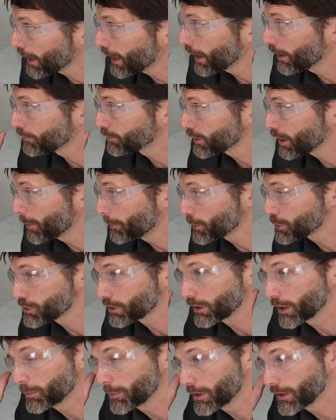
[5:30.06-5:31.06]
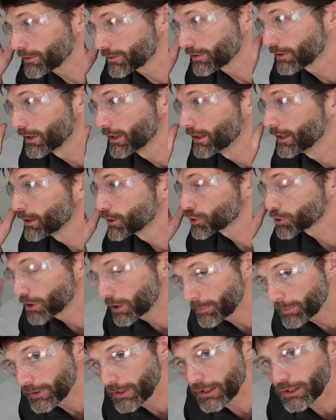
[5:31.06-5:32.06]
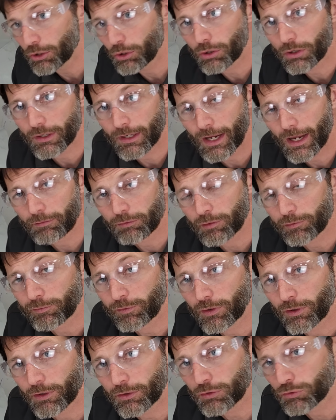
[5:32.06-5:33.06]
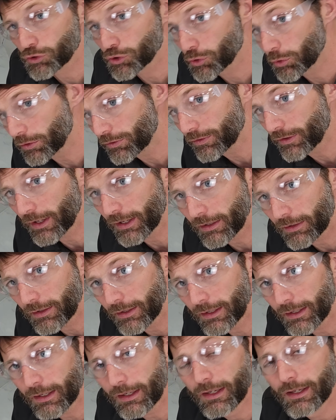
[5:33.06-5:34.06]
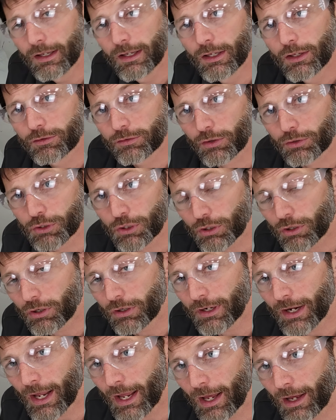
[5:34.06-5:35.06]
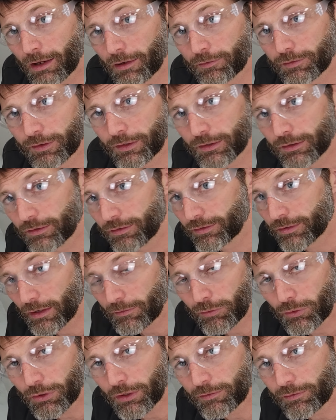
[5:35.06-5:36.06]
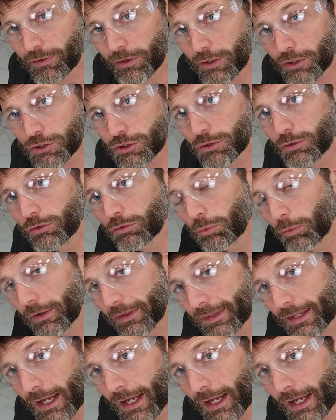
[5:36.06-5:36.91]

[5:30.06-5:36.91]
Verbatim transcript: have temperature limits, tripping, you could have the furnace short cycling. So you could have several different issues with